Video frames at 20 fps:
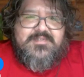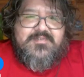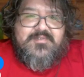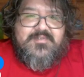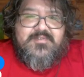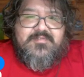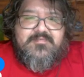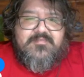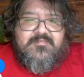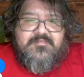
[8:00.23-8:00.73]
or
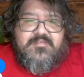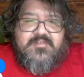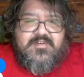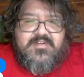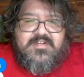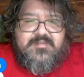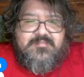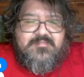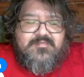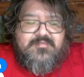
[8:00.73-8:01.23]
even for a
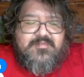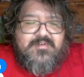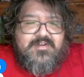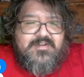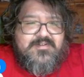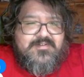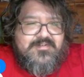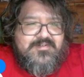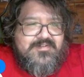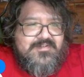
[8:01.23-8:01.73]
cup of
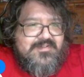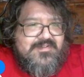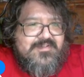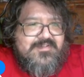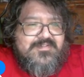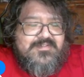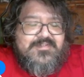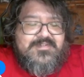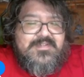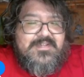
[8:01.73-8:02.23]
water.
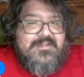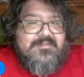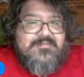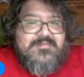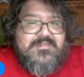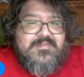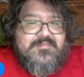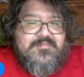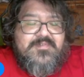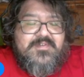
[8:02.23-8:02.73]
This guy
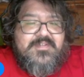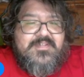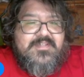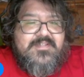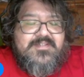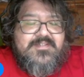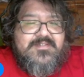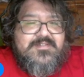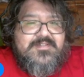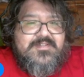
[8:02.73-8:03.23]
was a
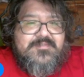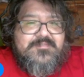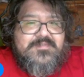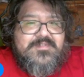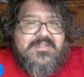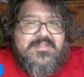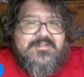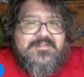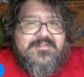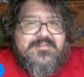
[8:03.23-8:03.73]
fucking
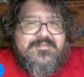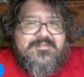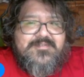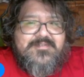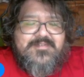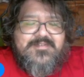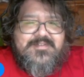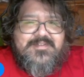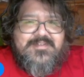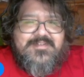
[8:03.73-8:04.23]
cheapskate, dude.
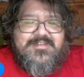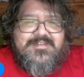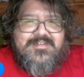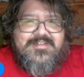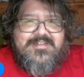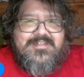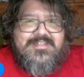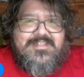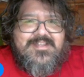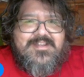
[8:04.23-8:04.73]

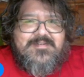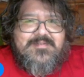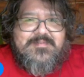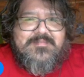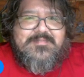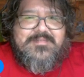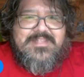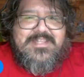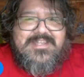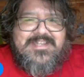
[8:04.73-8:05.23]
And I
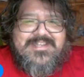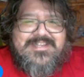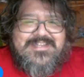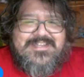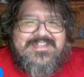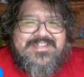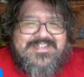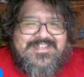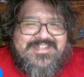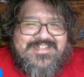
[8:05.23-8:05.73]
remember, like
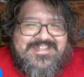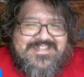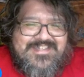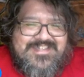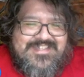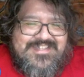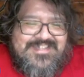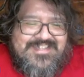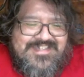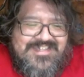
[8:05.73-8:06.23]

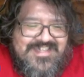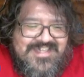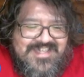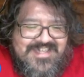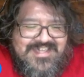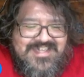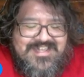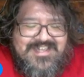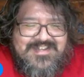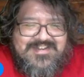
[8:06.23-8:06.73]

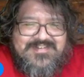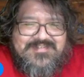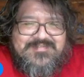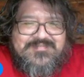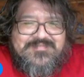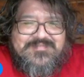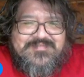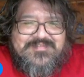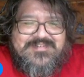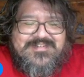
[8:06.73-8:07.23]
I
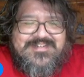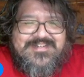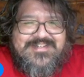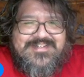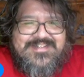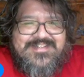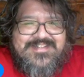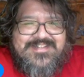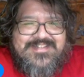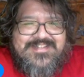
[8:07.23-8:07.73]

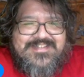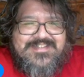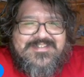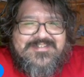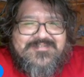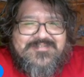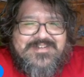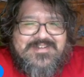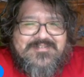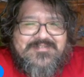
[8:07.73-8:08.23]
remember,
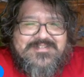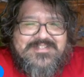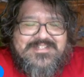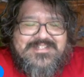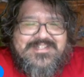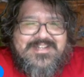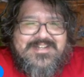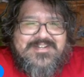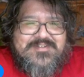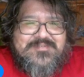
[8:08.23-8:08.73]
when I went to
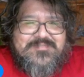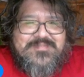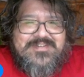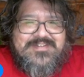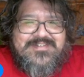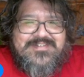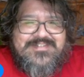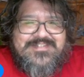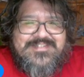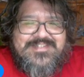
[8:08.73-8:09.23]
Taco
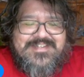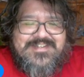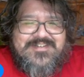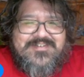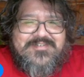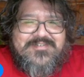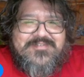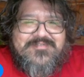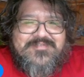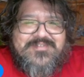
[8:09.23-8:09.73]
Bell, it's like,
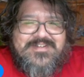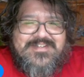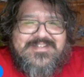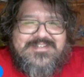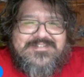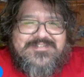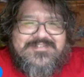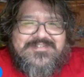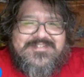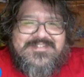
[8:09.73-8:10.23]
"Oh, you want
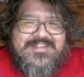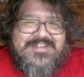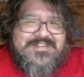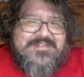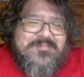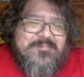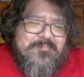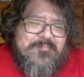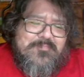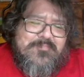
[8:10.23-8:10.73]
extra
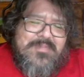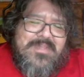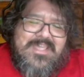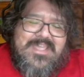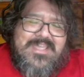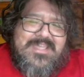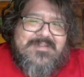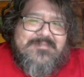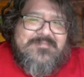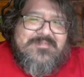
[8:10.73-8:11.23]
sauce?"
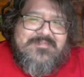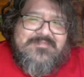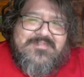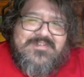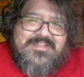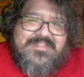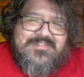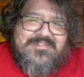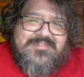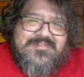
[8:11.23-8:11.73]
Bam, we'd
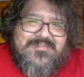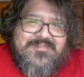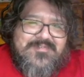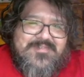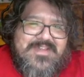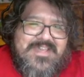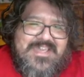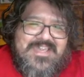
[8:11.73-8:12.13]
fucking throw